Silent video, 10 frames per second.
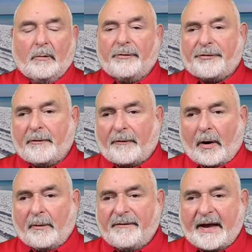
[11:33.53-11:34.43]
Well, so
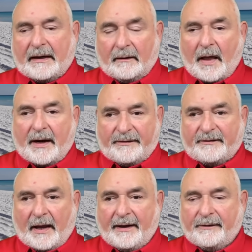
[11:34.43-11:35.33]
far we've had a lot of
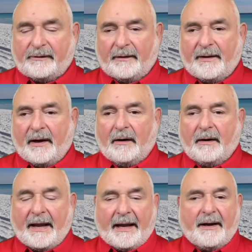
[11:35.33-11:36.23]
science in
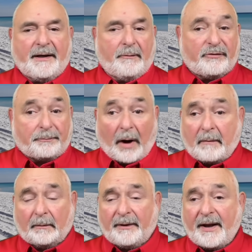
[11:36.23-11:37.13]
there, and it was
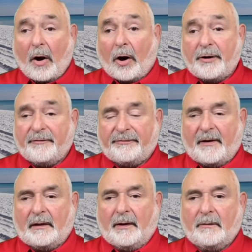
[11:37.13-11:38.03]
probably hard to
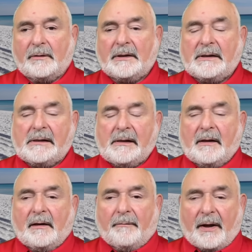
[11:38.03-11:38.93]
follow.
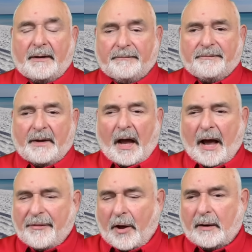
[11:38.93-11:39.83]
But
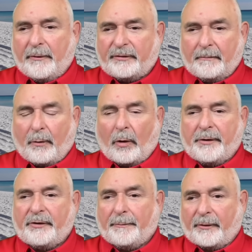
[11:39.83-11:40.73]
I thought it was
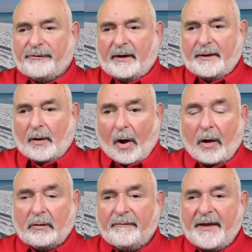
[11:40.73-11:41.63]
important to present
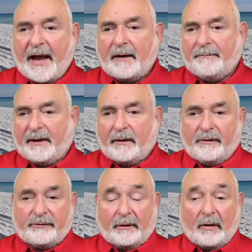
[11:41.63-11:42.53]
all of that
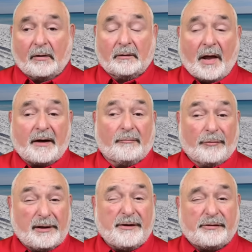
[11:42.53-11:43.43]
because there are a lot of
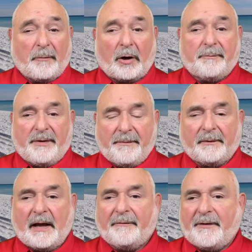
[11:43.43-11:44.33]
really smart
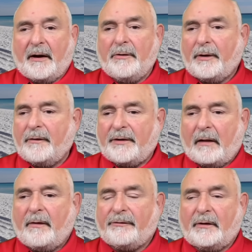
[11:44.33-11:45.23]
people out there who can
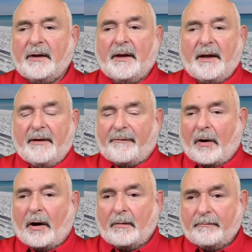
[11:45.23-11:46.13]
tell us if
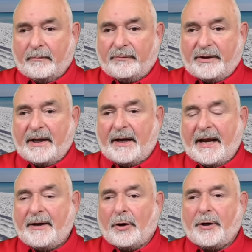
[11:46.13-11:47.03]
our
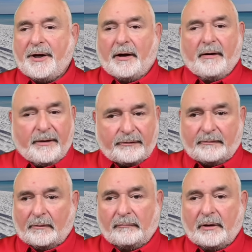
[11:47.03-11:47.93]
DNA nerd here
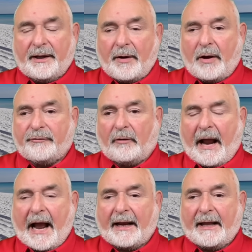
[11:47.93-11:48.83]
is really on
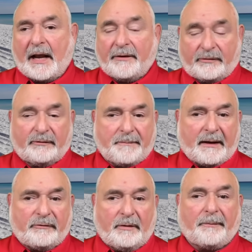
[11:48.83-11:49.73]
track, and I
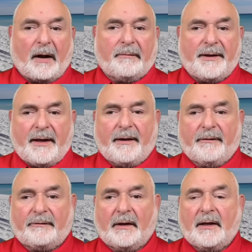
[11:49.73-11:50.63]
suspect she probably
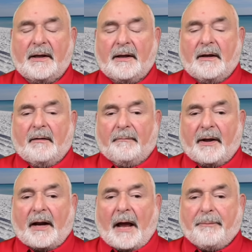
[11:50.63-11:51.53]
is.
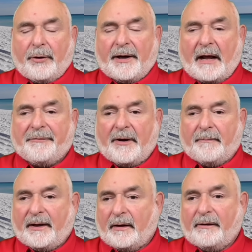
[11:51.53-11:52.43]
But I put it out there
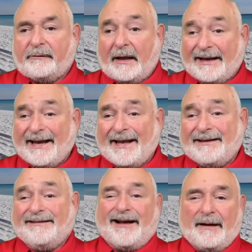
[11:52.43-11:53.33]
because,
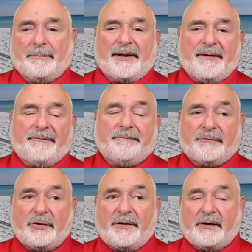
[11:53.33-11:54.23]
again, I believe
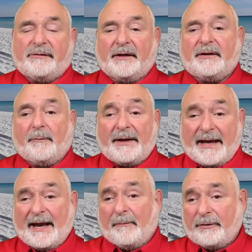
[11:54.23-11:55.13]
to the extent that we
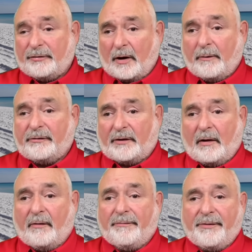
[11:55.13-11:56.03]
can, we should always
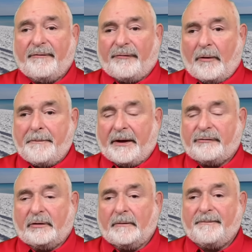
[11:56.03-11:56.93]
tell the full
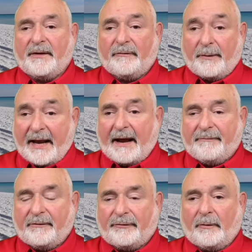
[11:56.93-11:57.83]
picture if we
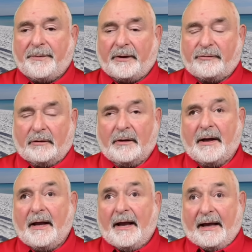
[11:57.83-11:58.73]
have the full picture,
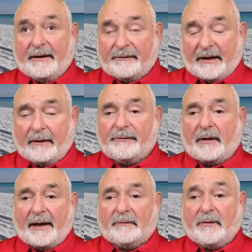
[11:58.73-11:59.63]
and it sounds
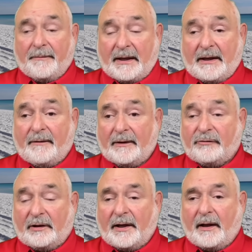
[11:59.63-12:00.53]
like to me that
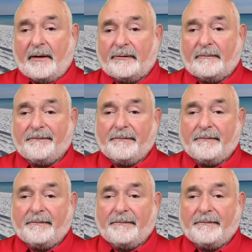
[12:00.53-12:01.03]
she does.